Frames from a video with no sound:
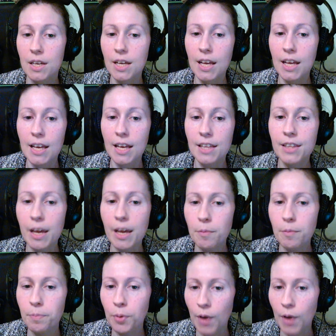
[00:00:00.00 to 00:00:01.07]
then
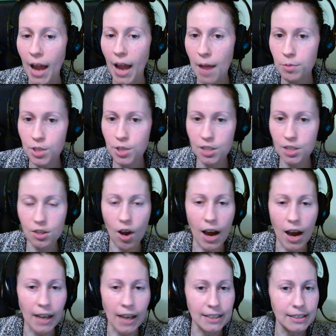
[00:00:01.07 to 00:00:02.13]
perhaps she's not
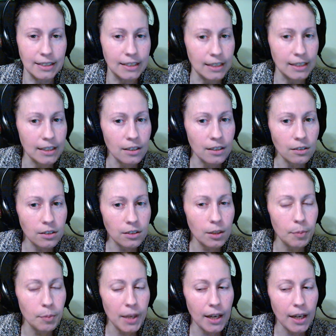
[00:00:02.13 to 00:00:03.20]
ideal to
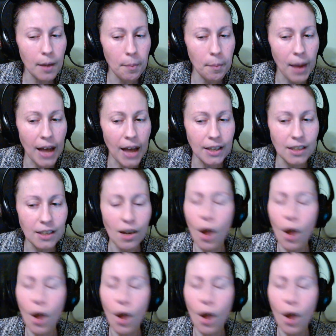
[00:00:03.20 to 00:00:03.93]
be a companion,